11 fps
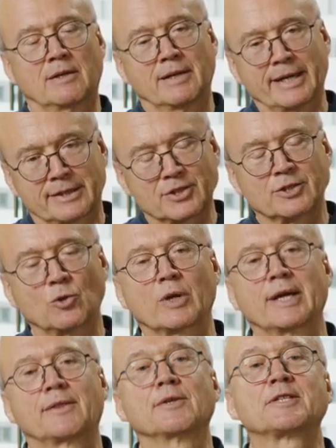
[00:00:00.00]
Let us
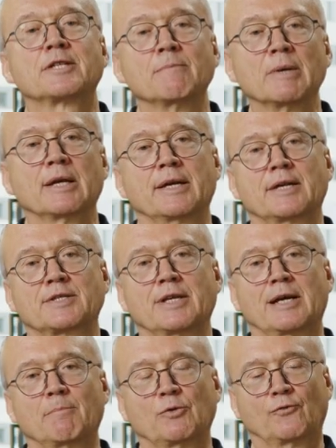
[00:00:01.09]
look at a similar
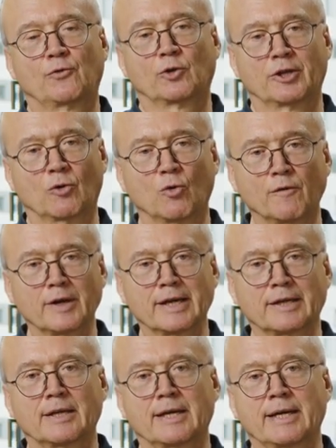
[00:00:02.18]
example for an
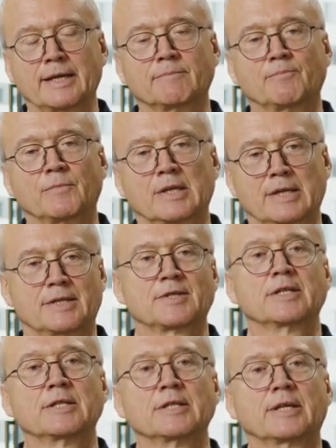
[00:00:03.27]
overhead line that is
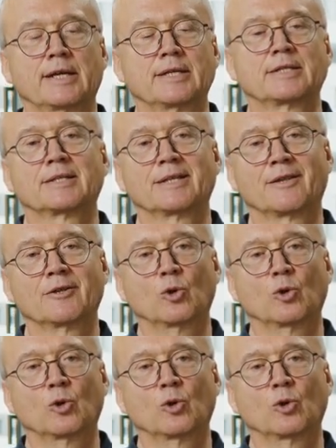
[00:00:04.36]
indicated in the